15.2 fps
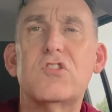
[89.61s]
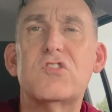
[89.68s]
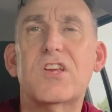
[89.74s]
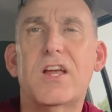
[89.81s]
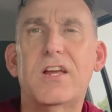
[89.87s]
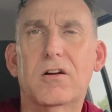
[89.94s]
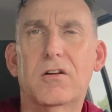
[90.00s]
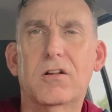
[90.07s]

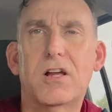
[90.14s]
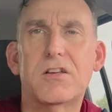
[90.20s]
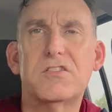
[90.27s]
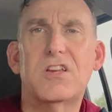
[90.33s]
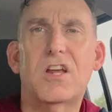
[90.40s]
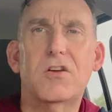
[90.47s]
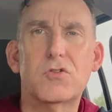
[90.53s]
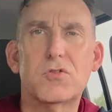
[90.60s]
sale a
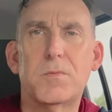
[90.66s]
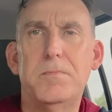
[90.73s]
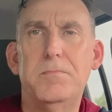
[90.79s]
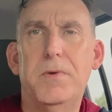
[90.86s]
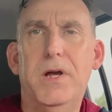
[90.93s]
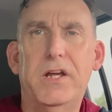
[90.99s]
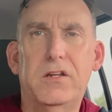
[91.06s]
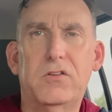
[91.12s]
salesman
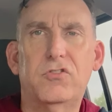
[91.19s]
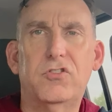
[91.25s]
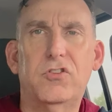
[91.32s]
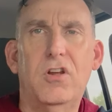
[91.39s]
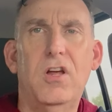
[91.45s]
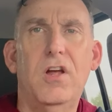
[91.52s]
makes,